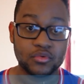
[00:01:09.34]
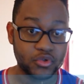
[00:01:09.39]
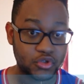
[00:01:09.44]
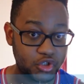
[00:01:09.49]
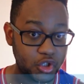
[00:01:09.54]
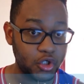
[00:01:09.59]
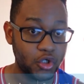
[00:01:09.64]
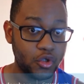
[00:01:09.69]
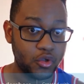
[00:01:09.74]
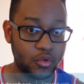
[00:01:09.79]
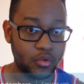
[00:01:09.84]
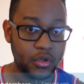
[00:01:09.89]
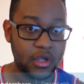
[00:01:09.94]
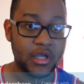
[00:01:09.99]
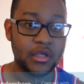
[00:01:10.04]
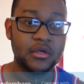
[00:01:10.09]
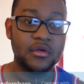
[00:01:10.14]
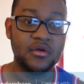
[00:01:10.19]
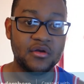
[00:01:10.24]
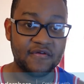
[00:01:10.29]
two
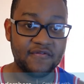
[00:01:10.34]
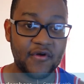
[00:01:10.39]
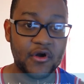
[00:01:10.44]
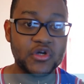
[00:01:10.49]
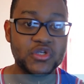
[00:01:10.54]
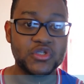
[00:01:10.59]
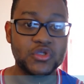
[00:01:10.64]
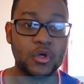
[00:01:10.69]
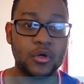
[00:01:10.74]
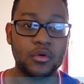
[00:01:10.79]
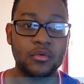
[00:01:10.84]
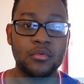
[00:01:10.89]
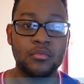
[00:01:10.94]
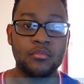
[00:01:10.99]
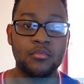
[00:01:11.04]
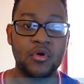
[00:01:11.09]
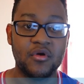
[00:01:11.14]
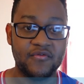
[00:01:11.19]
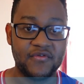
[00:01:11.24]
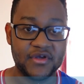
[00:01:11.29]
Universal
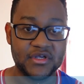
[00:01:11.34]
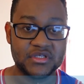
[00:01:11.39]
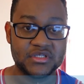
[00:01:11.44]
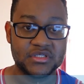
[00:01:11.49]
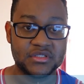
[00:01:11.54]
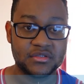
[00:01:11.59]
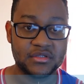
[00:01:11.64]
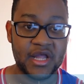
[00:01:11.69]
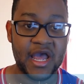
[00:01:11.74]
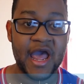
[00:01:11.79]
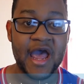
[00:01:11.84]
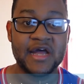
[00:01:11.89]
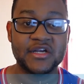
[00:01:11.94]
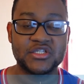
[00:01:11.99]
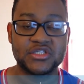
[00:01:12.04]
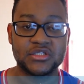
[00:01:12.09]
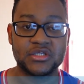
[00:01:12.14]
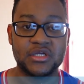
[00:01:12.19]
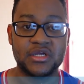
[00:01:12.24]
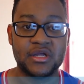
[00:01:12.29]
movies that
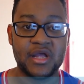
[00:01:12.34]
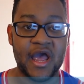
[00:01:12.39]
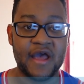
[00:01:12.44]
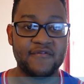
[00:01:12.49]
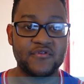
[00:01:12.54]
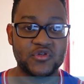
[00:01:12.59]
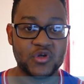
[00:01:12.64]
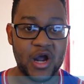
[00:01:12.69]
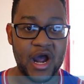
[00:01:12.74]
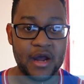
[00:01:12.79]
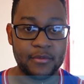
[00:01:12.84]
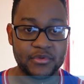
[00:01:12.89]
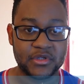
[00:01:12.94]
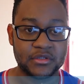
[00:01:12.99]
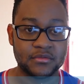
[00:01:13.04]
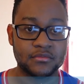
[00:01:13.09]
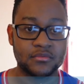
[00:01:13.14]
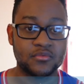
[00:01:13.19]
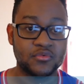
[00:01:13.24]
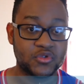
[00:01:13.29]
actually have dropped
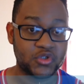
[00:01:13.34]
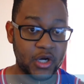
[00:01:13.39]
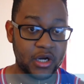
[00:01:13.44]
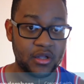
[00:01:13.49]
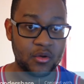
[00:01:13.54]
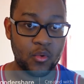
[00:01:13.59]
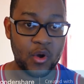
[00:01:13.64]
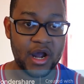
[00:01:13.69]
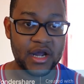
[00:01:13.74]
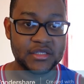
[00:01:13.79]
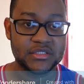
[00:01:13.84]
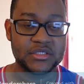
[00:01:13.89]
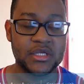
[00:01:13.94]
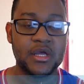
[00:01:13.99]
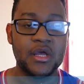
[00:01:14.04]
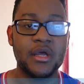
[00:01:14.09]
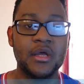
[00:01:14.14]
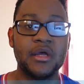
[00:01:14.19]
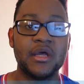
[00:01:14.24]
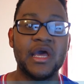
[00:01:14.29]
trailer-wise.
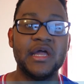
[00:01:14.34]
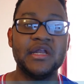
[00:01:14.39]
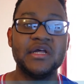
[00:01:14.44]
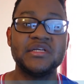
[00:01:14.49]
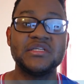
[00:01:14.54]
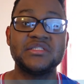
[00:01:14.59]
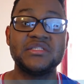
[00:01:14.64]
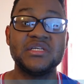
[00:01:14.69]
It is